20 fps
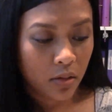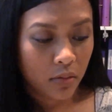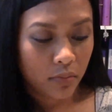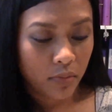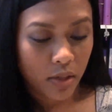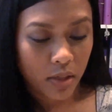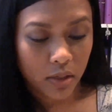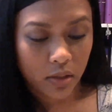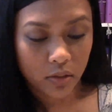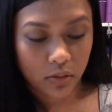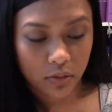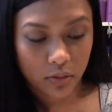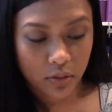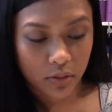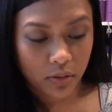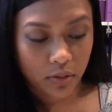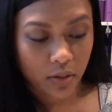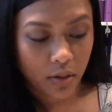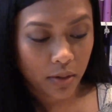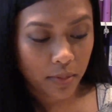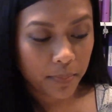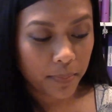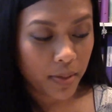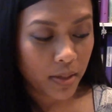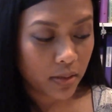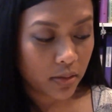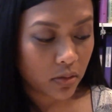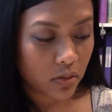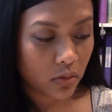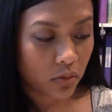regular
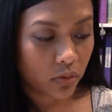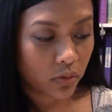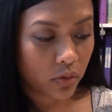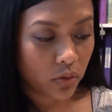pencil.